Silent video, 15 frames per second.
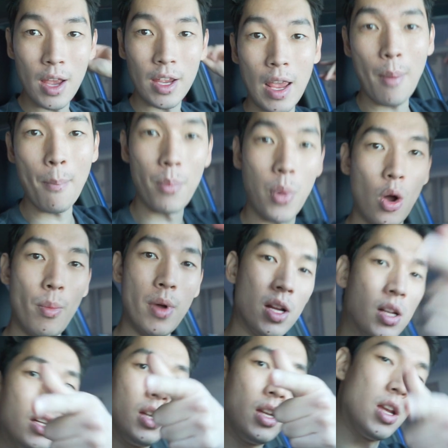get boba,
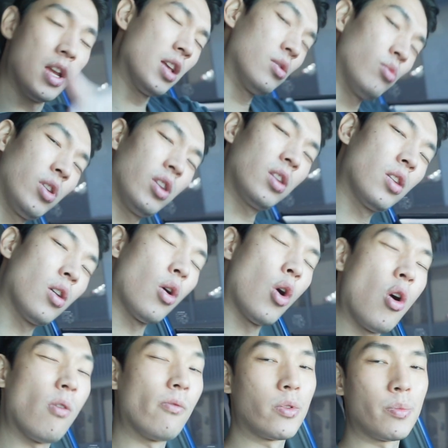and then we're gonna go
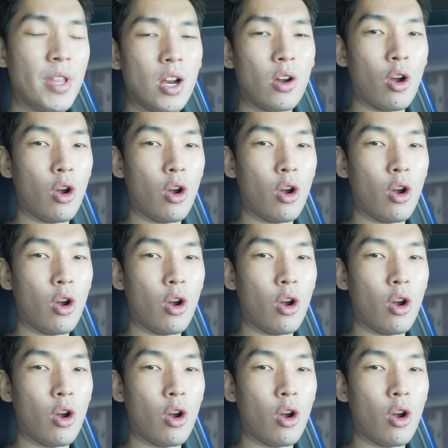home from there,